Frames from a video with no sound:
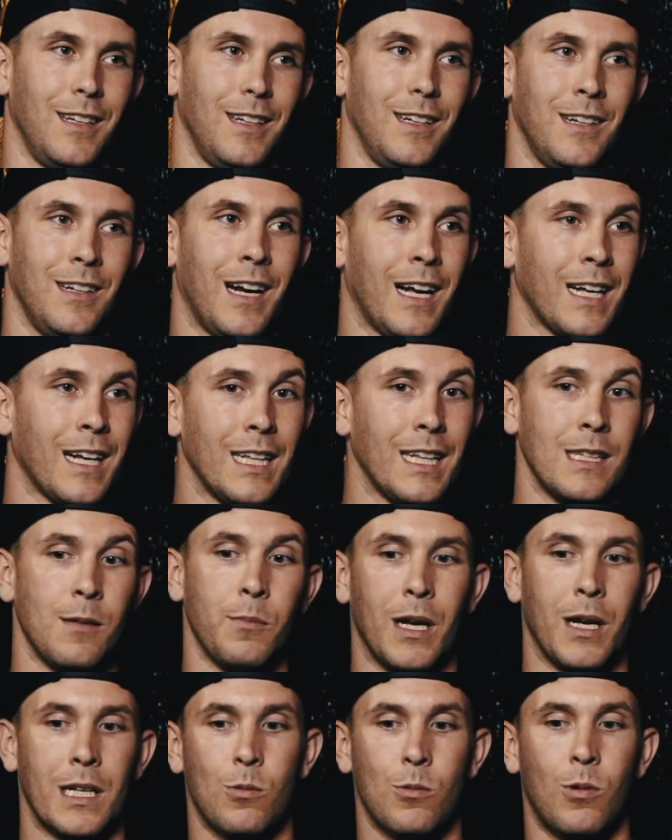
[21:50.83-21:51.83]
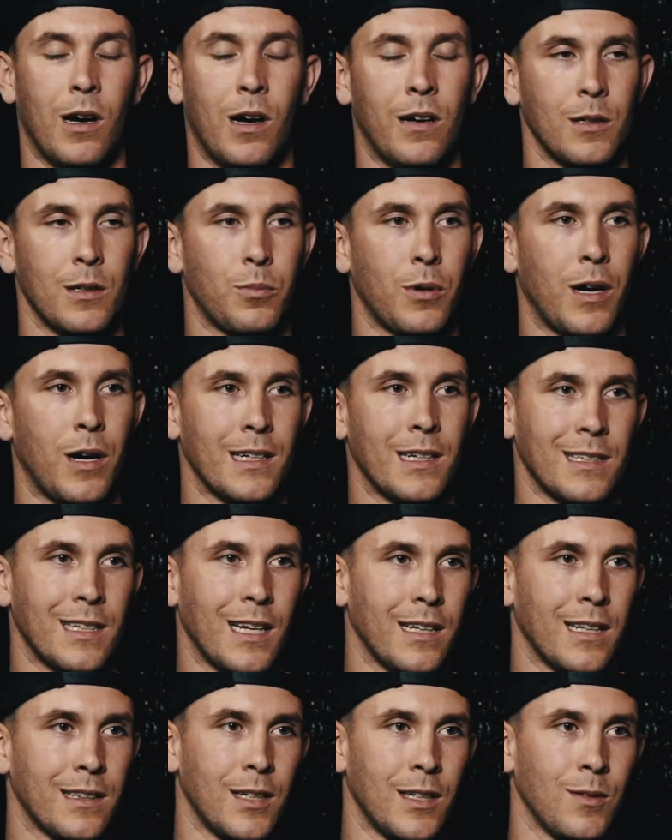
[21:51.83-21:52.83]
You're not getting the best quality product
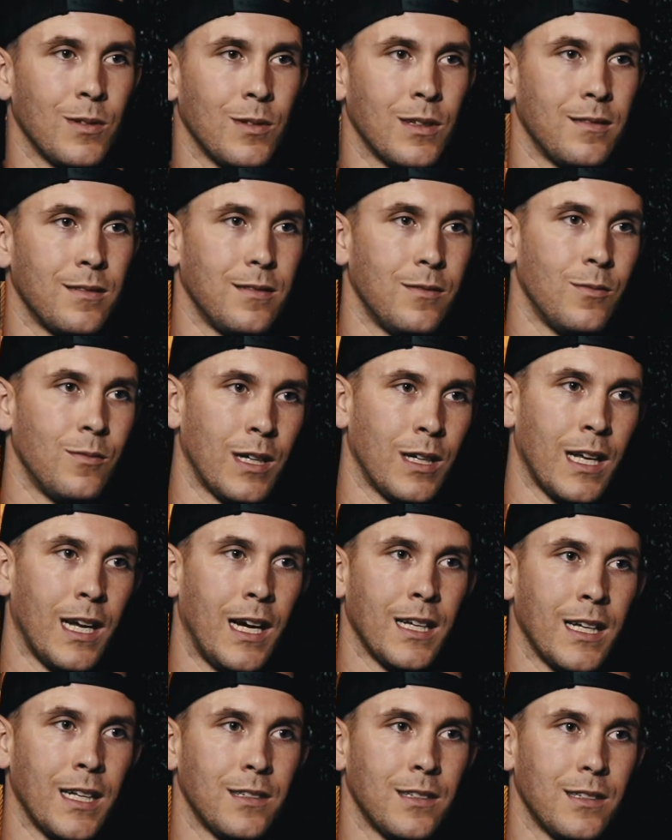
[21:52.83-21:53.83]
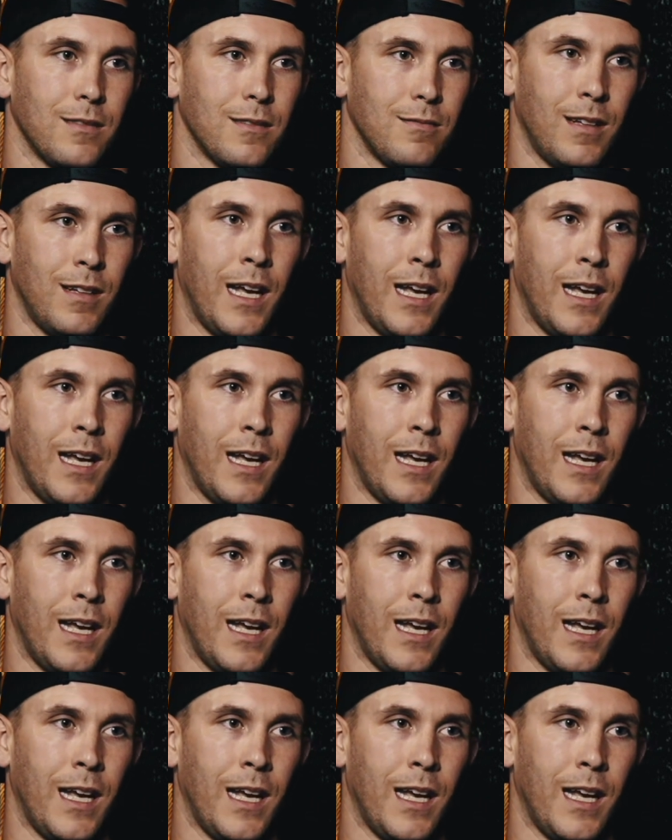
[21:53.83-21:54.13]
out there when a guy gets